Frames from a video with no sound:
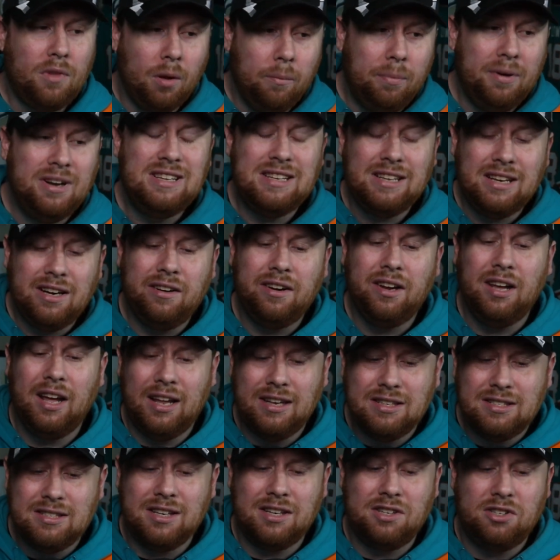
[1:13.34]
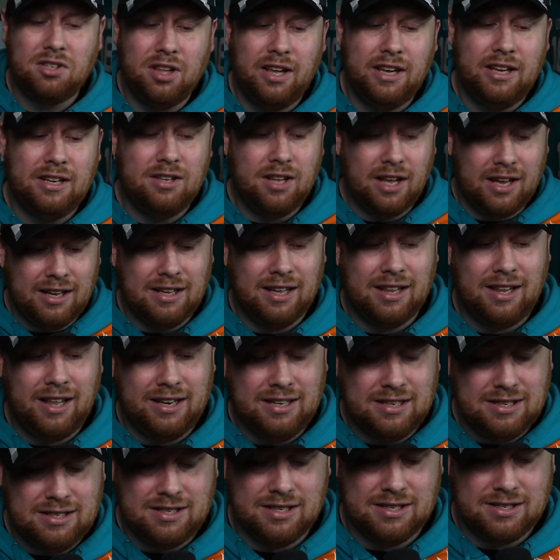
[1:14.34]
But it's essentially,
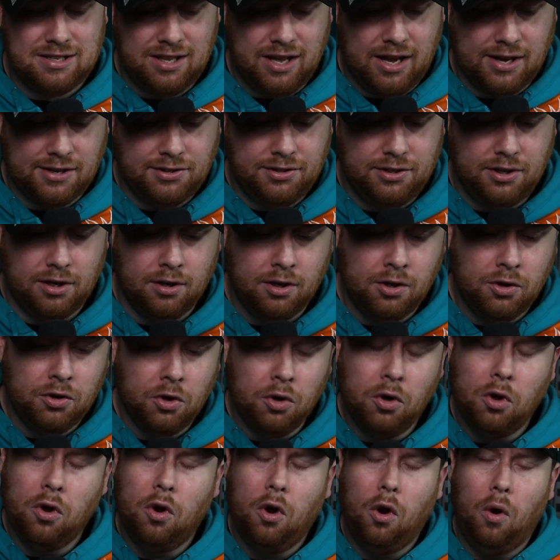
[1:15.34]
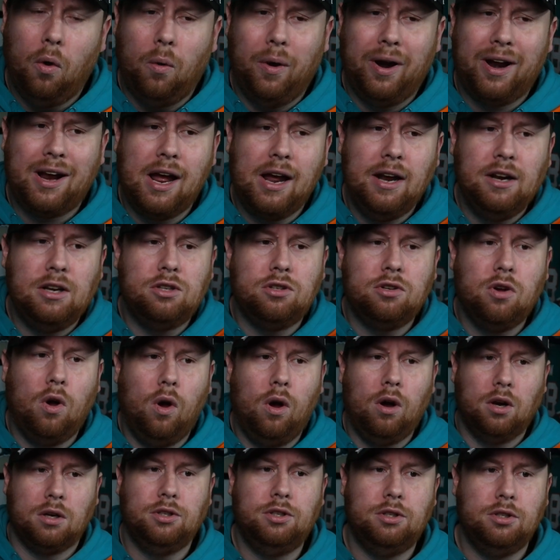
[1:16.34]
I did this last year where I kind of
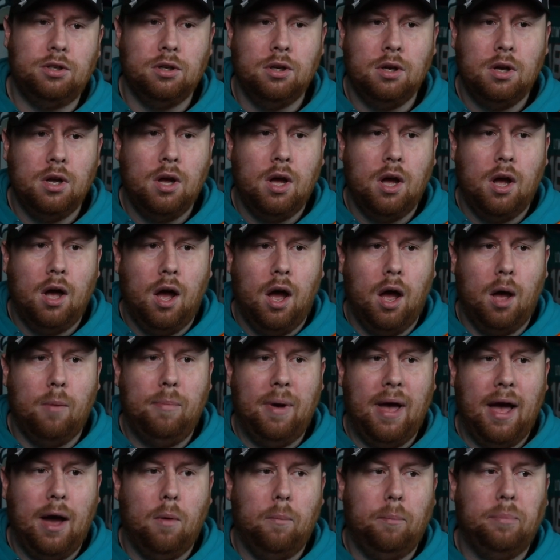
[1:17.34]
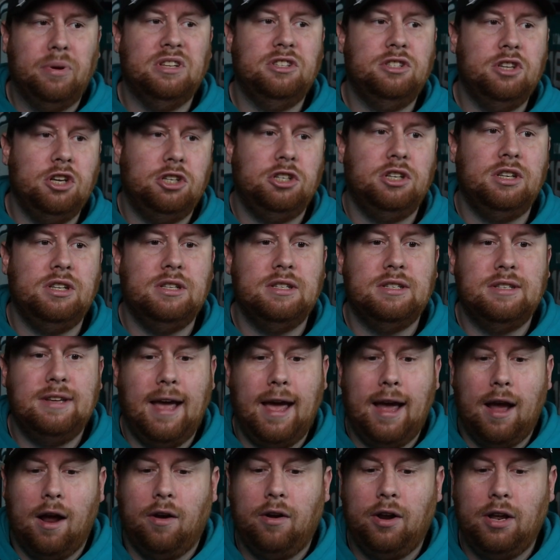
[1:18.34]
talked about positions,
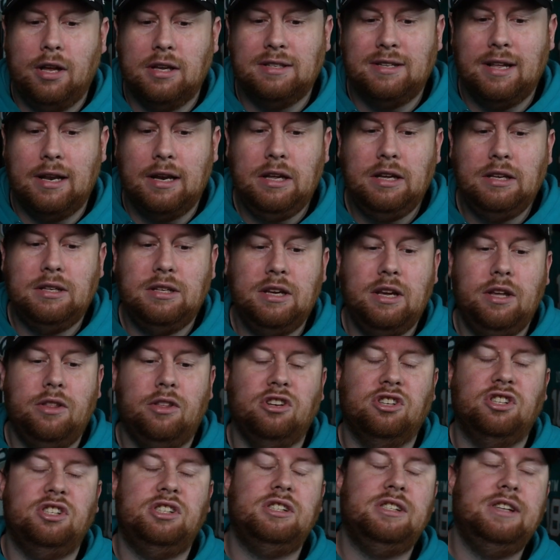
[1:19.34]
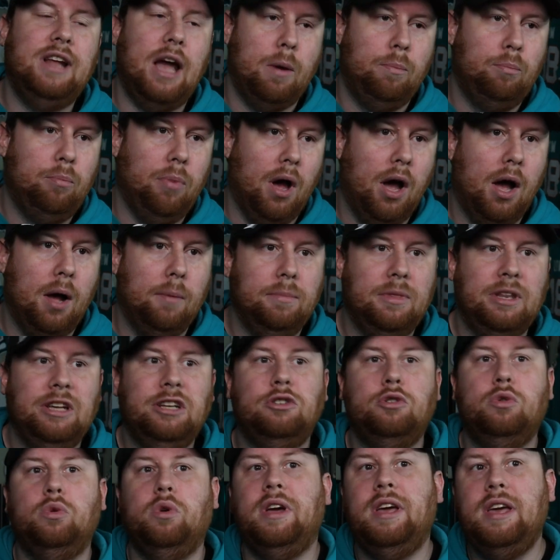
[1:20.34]
areas that need to either step up,
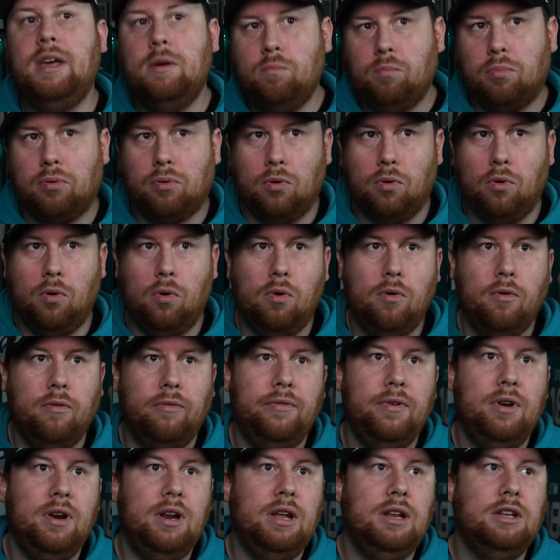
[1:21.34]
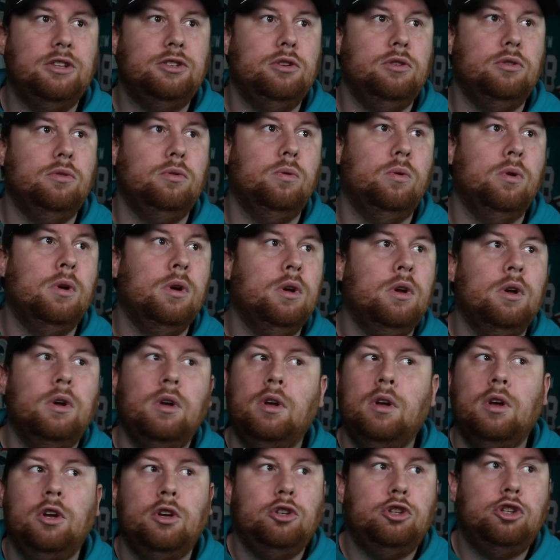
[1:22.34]
need to improve, need to
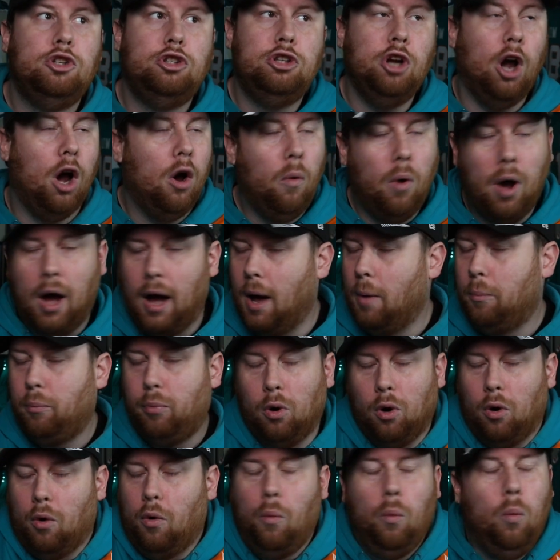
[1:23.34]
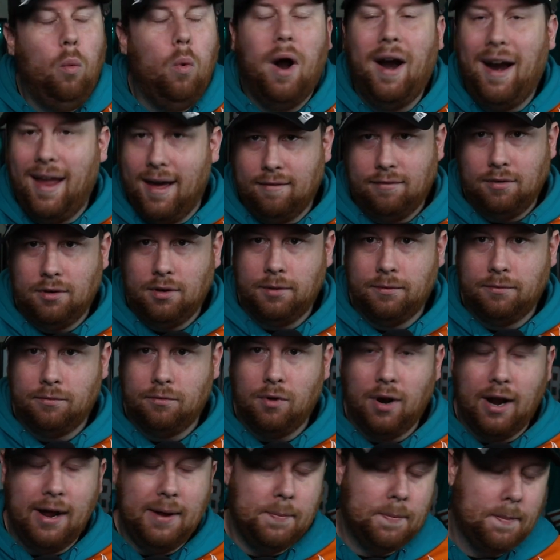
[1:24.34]
show up, or whatever,
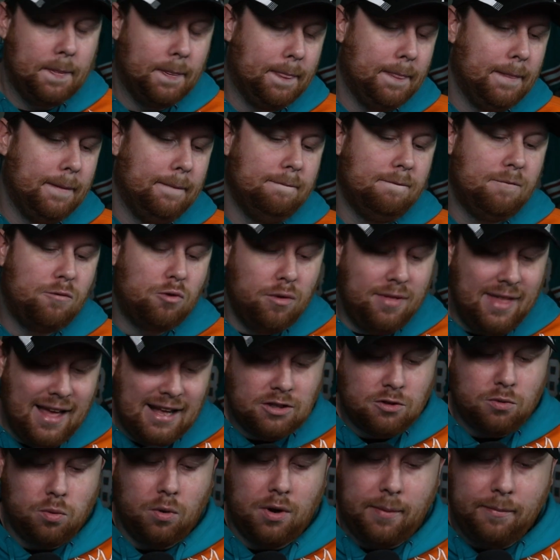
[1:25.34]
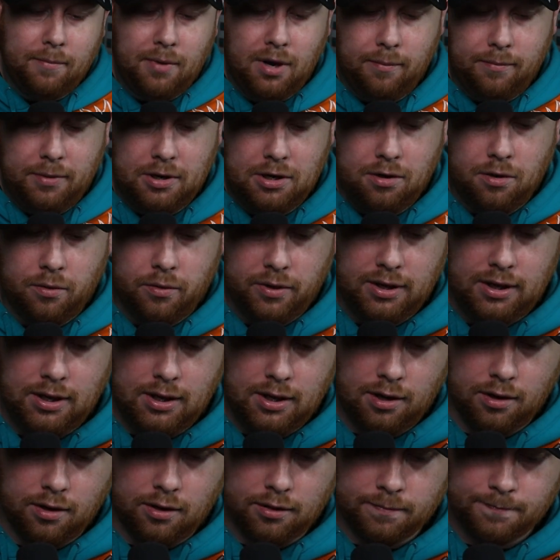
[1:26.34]
right? So that's what I'm going to be doing
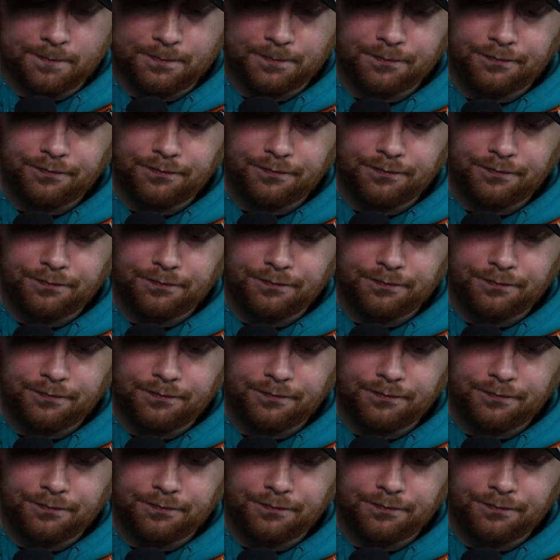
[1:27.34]
here.